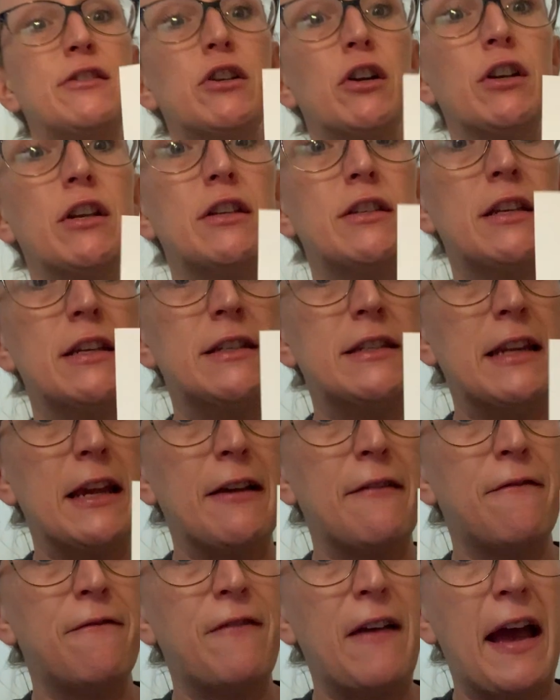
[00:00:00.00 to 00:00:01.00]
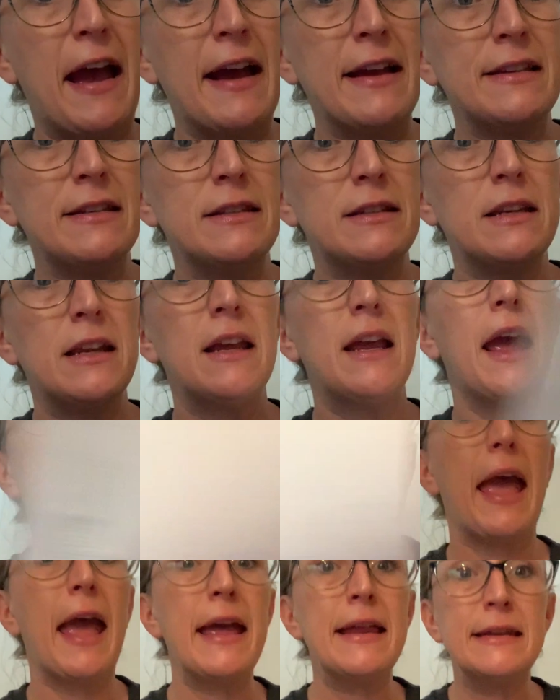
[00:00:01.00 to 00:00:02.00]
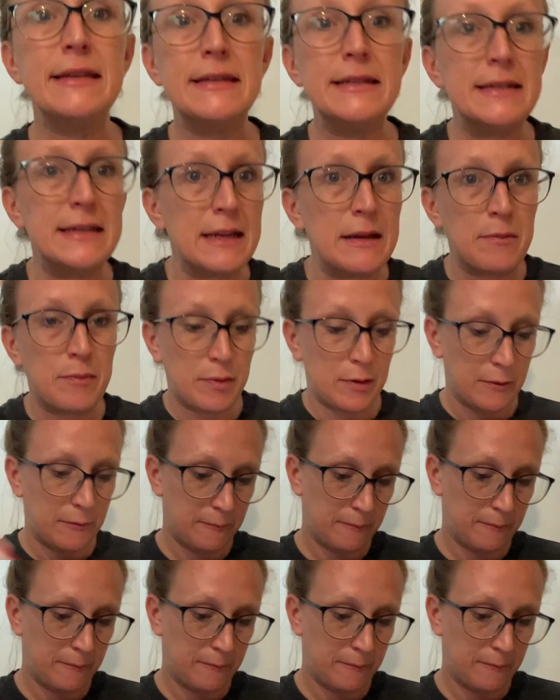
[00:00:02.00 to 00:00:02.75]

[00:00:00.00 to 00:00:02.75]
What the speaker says: started to dig fast and deep.